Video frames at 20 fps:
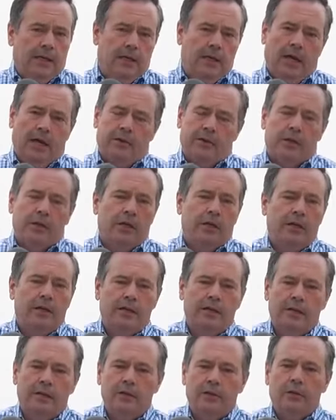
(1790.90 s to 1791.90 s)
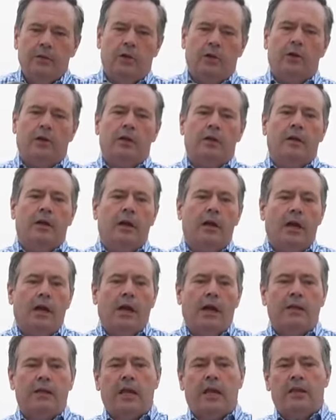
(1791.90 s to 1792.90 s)
Yeah, look,
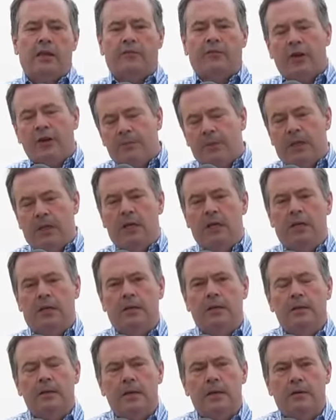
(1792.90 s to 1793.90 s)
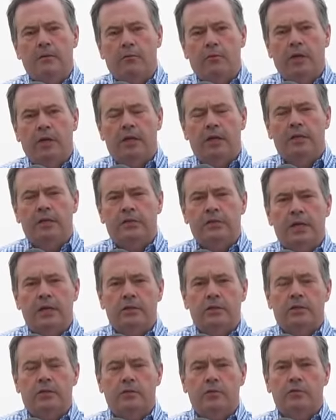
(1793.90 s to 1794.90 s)
At the very beginning, we said
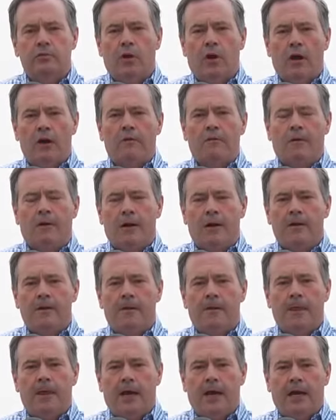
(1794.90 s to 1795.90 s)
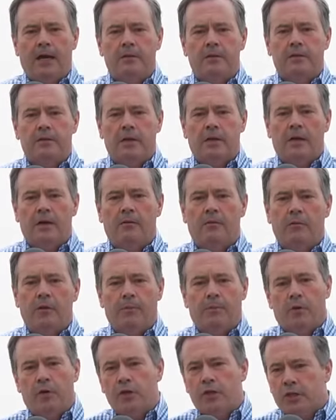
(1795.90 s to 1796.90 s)
to Ottawa that we
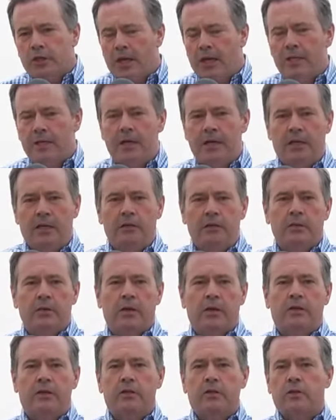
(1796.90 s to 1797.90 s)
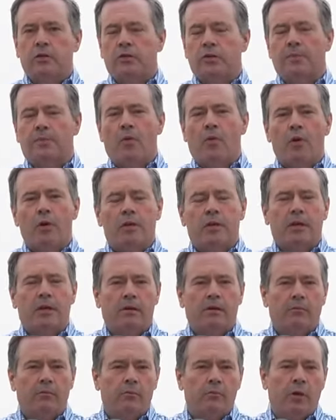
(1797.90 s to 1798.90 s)
appreciate any additional support
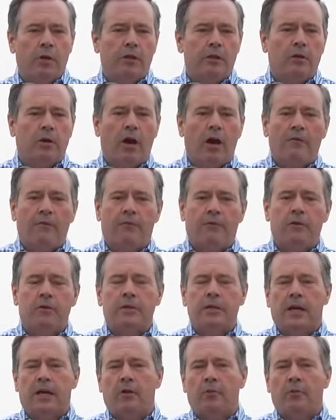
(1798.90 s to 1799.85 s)
they're willing to offer to